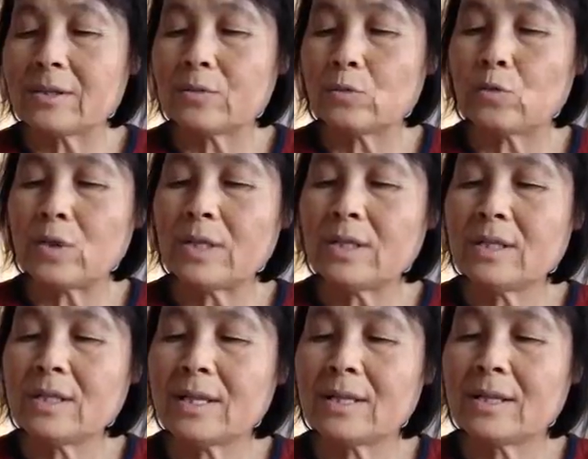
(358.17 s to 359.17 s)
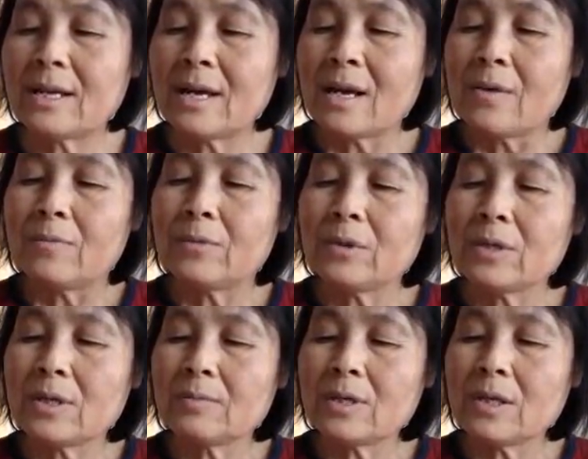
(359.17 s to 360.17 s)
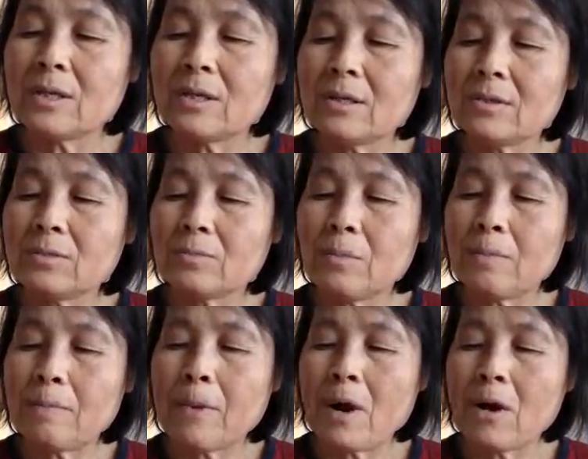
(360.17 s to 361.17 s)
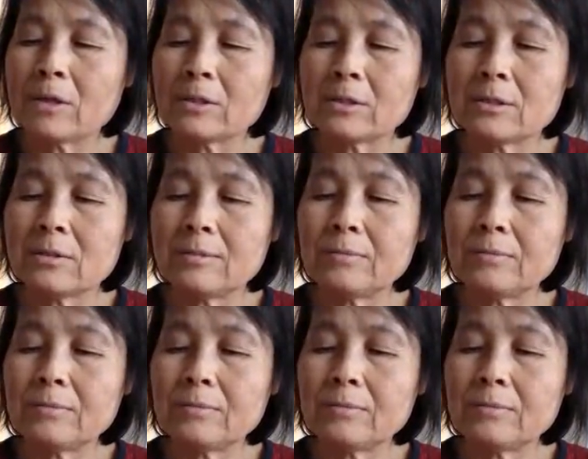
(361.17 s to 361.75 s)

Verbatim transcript: Rinse and put them in a pot.